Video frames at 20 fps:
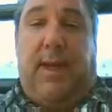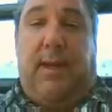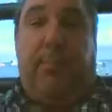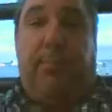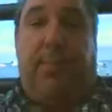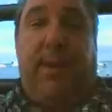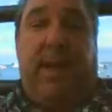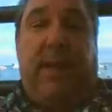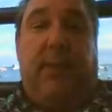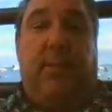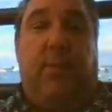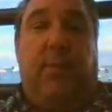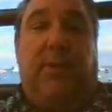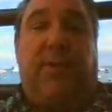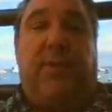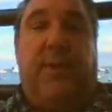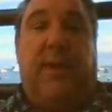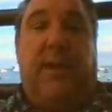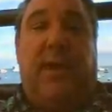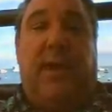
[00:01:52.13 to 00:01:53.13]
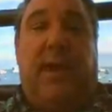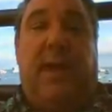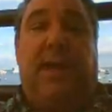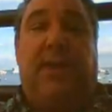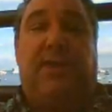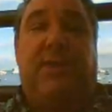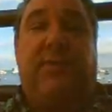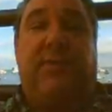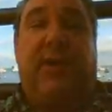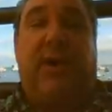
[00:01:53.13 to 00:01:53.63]
and beaten within an
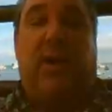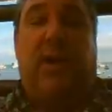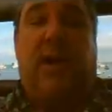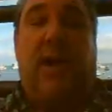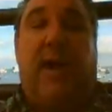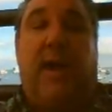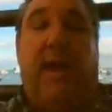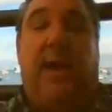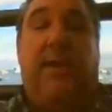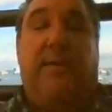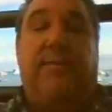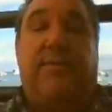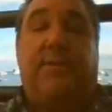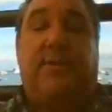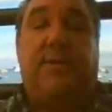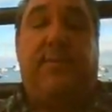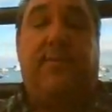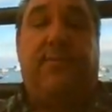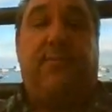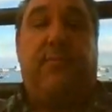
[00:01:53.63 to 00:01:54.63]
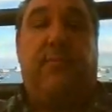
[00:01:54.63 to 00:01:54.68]
inch of our lives.